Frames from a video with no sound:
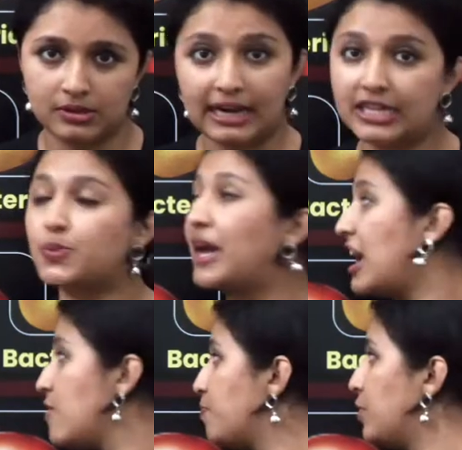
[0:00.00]
That is why
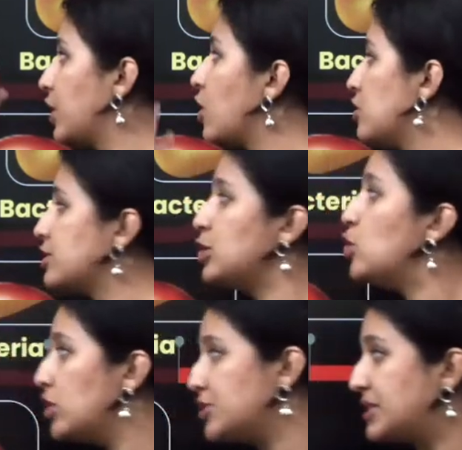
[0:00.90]
I am putting also
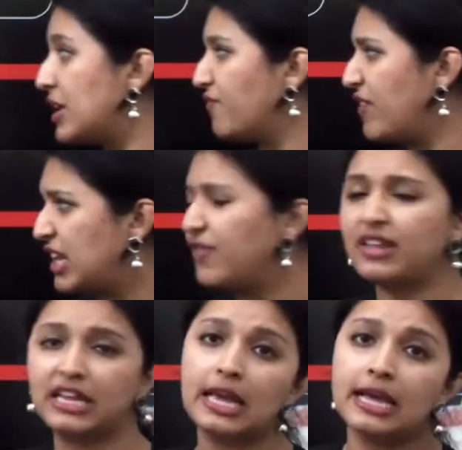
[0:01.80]
notes which are very,
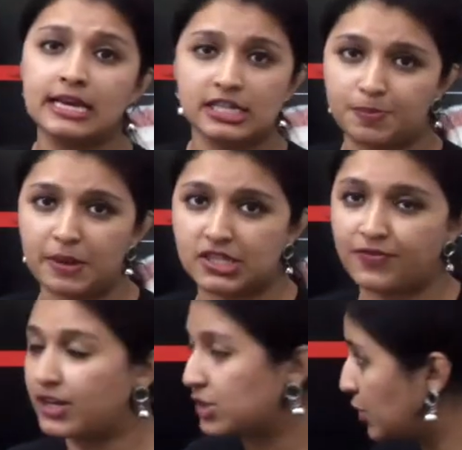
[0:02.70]
very specific.